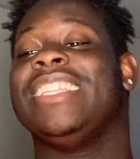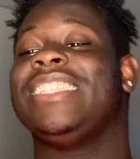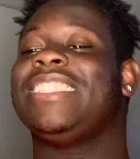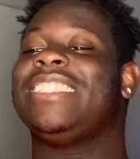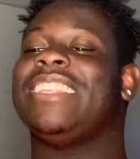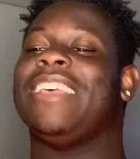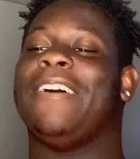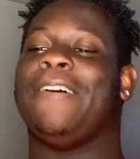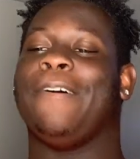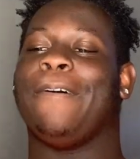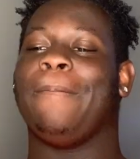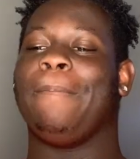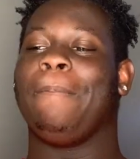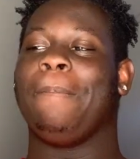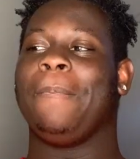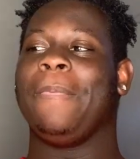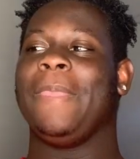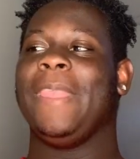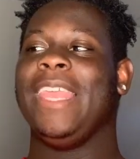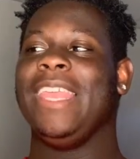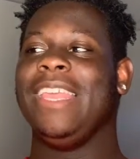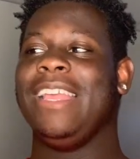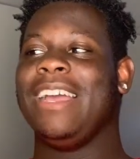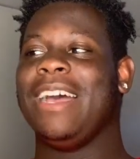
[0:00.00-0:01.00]
So
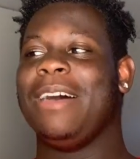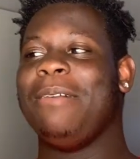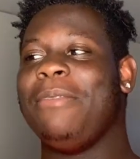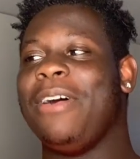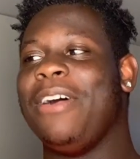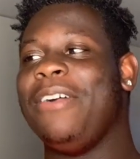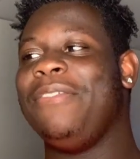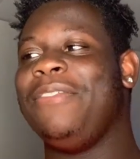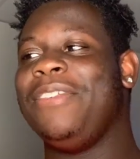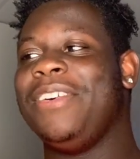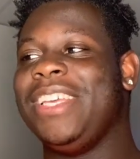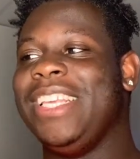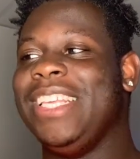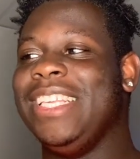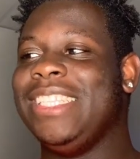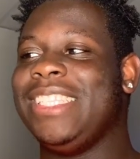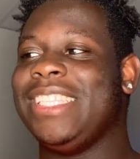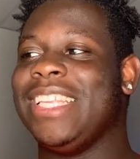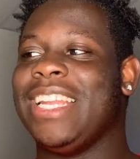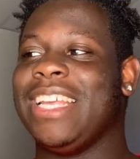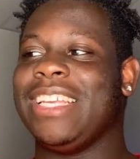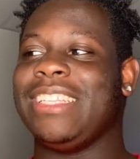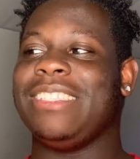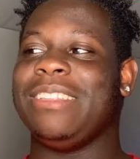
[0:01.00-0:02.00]
he come over, he
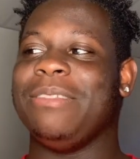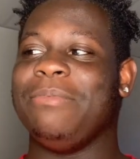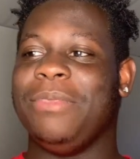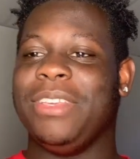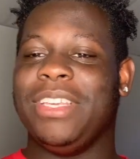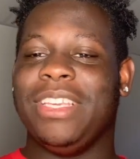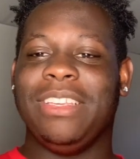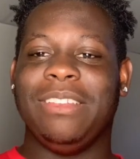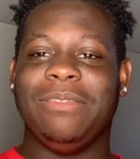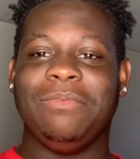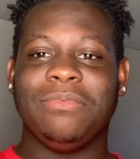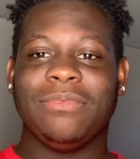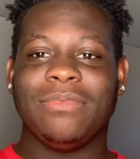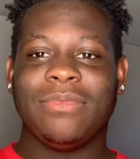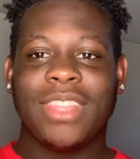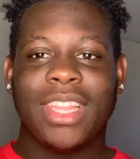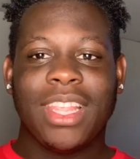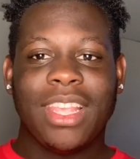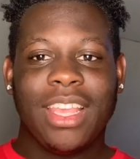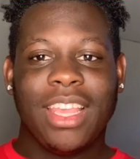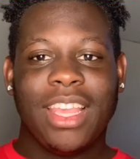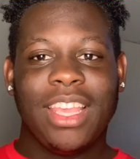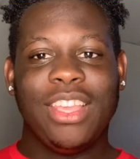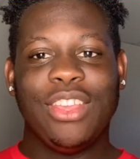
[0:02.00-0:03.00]
sit next to me.
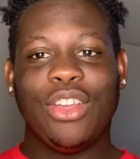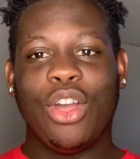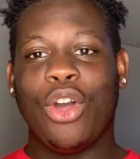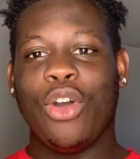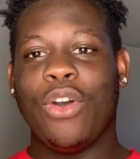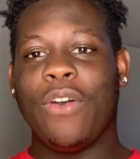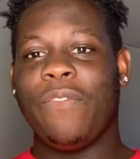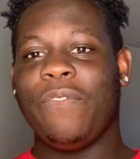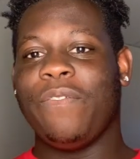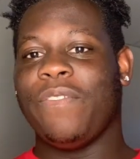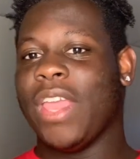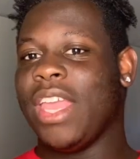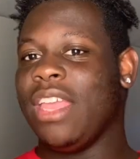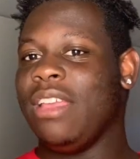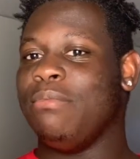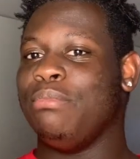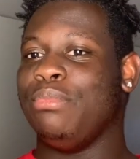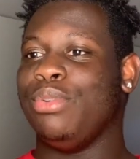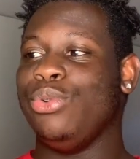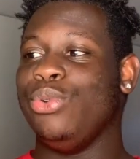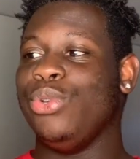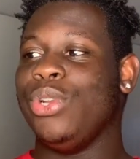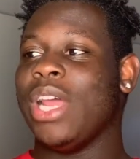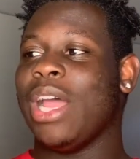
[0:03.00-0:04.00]
He all fake
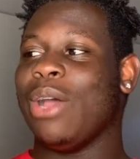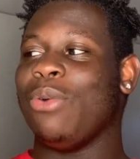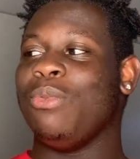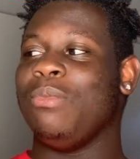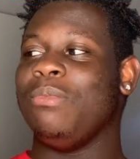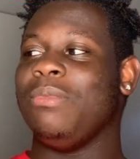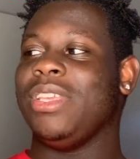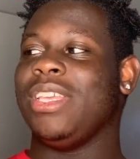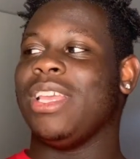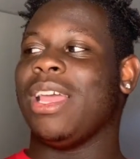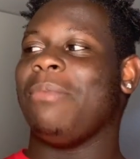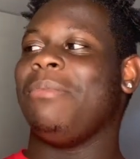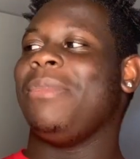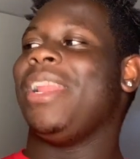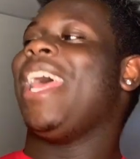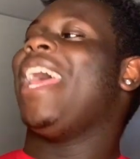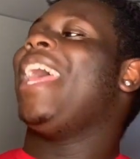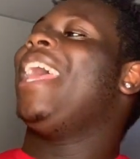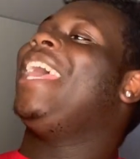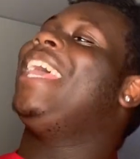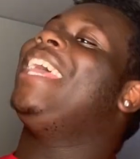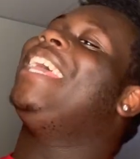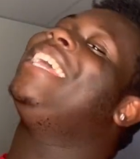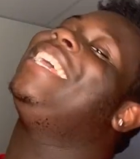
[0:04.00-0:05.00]
booed up with me. I'm
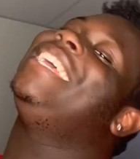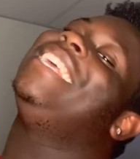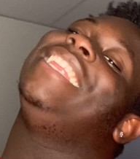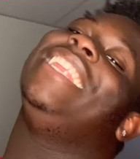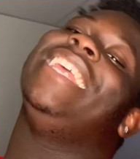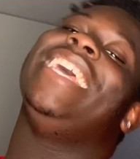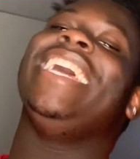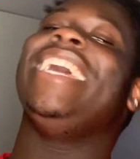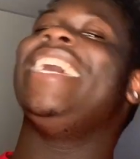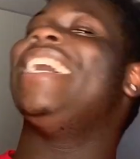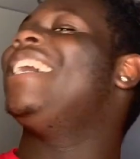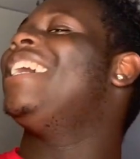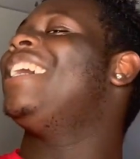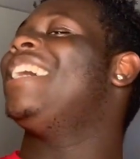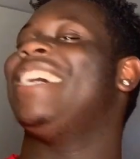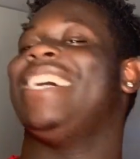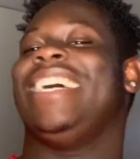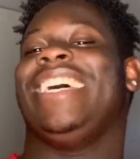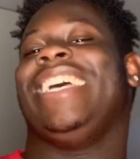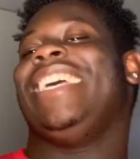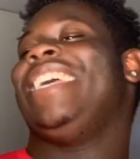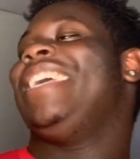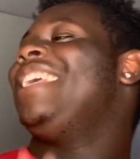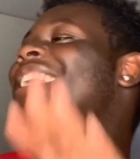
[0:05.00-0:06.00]
like,
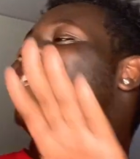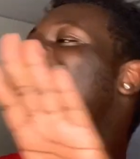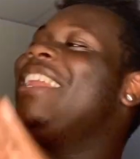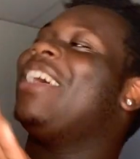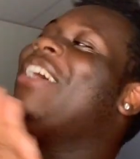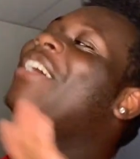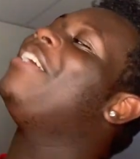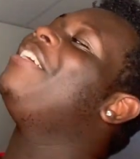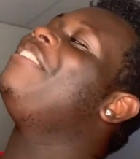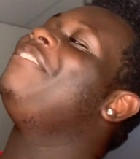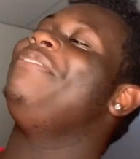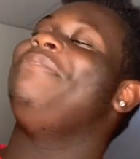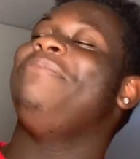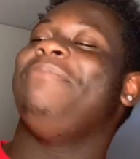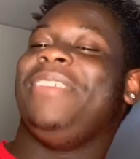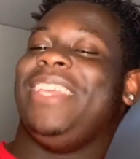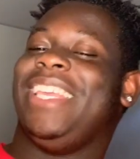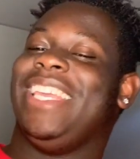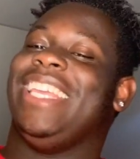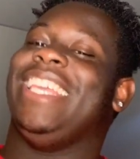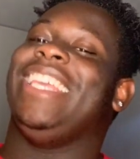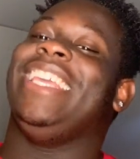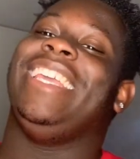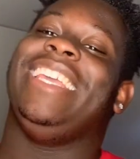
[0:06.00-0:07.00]
nigga, get off
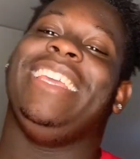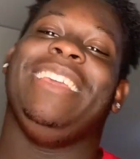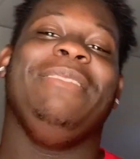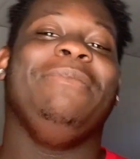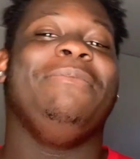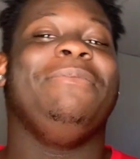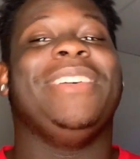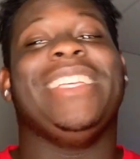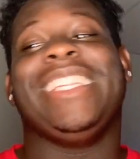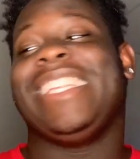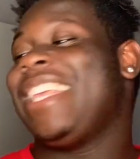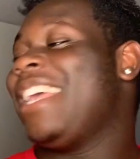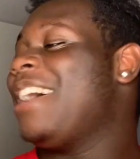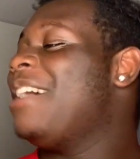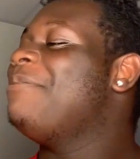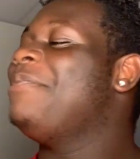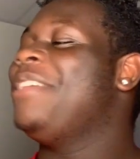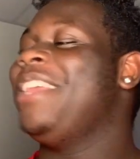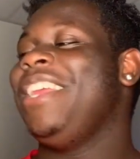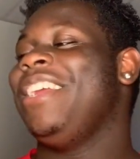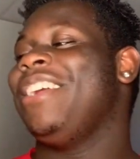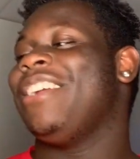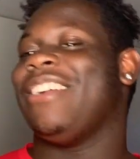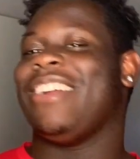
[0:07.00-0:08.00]
me. But come
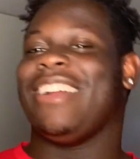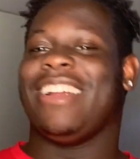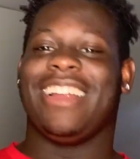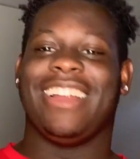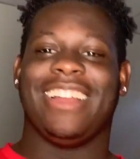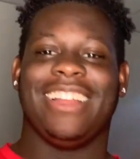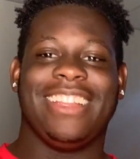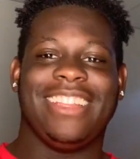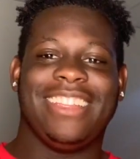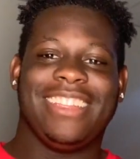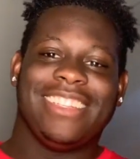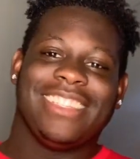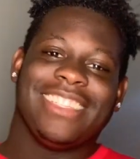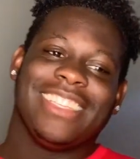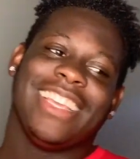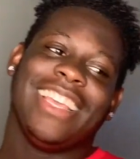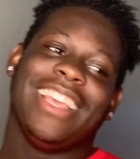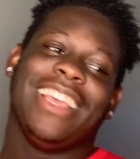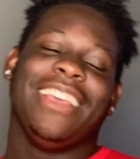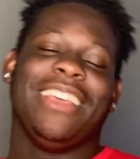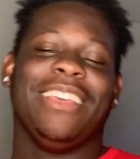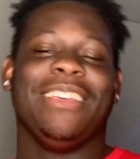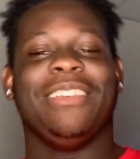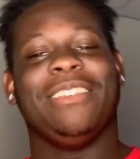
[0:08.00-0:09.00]
here.
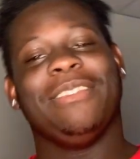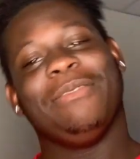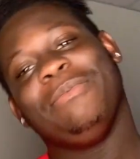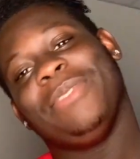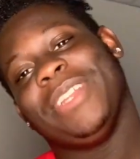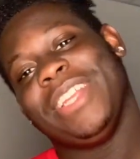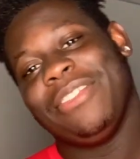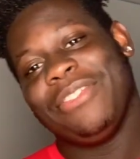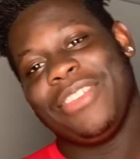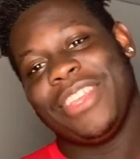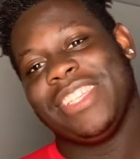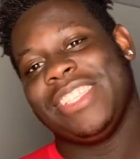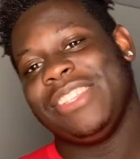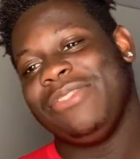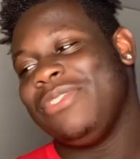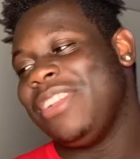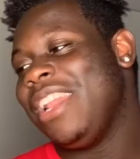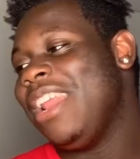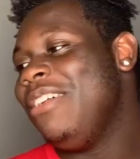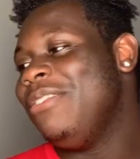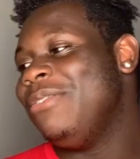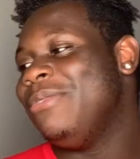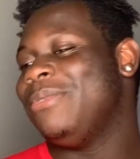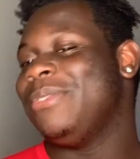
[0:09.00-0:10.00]
But don't get too
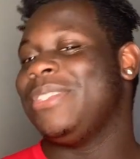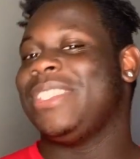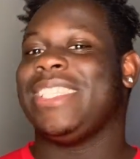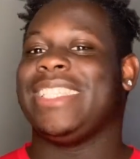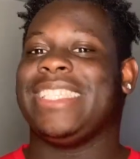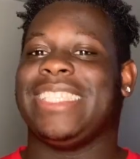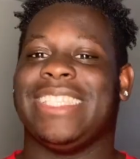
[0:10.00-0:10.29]
close.